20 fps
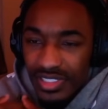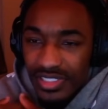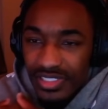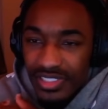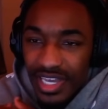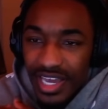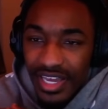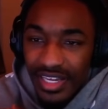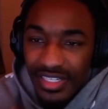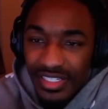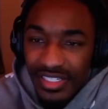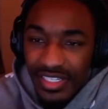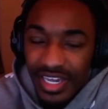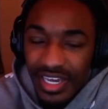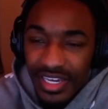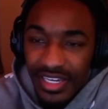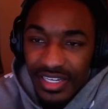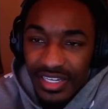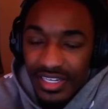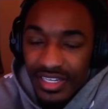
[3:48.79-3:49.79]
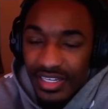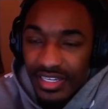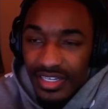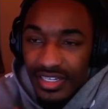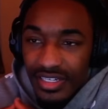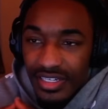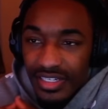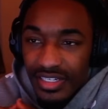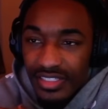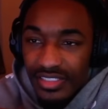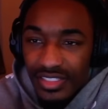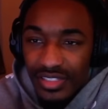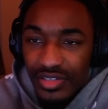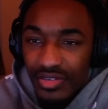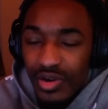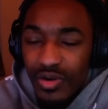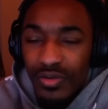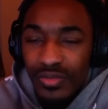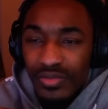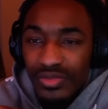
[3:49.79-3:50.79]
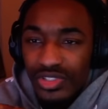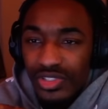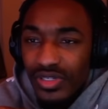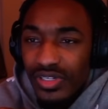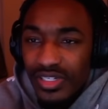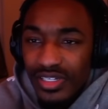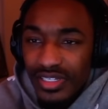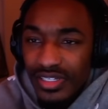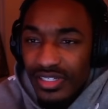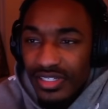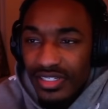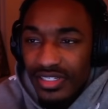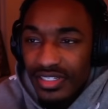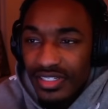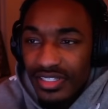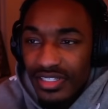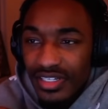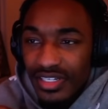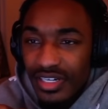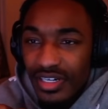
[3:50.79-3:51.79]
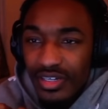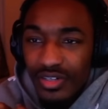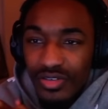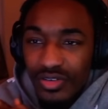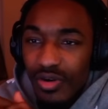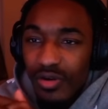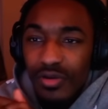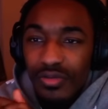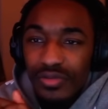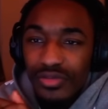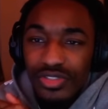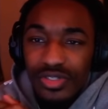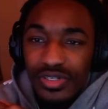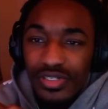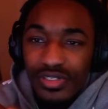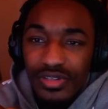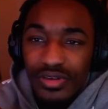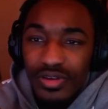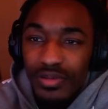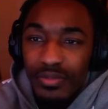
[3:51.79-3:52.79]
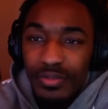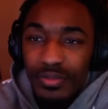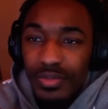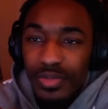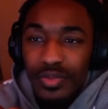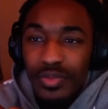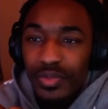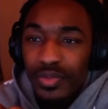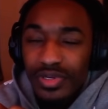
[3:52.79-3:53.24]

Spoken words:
Exactly, like, cause a grown joint don't even